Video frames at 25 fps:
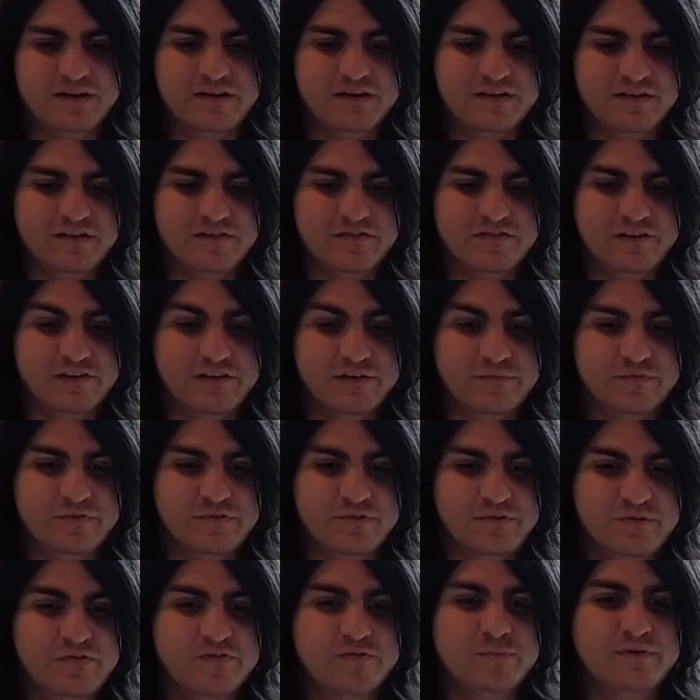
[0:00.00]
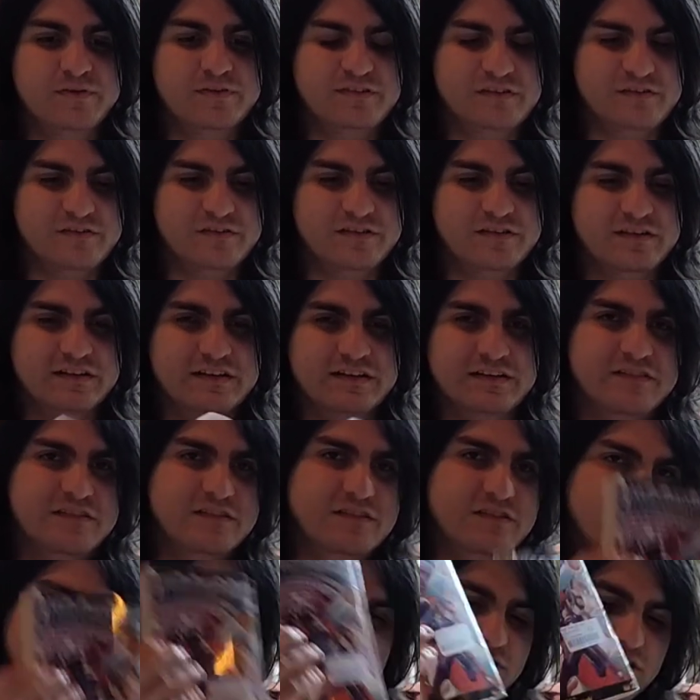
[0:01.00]
This Volume 2 specifically, that's
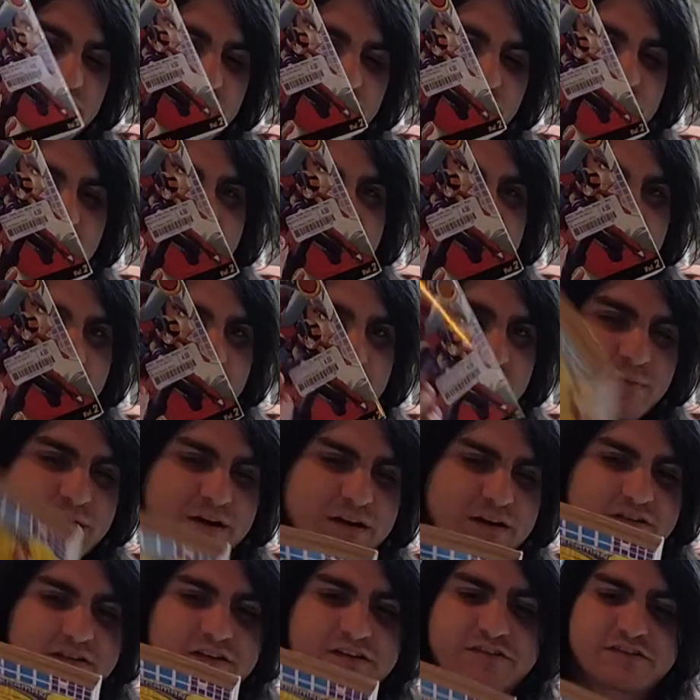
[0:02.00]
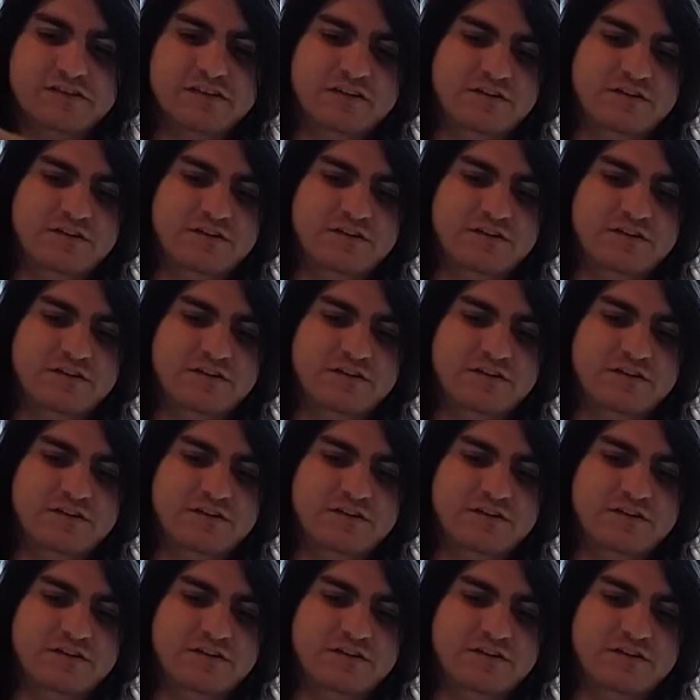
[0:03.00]
another new series in my collection.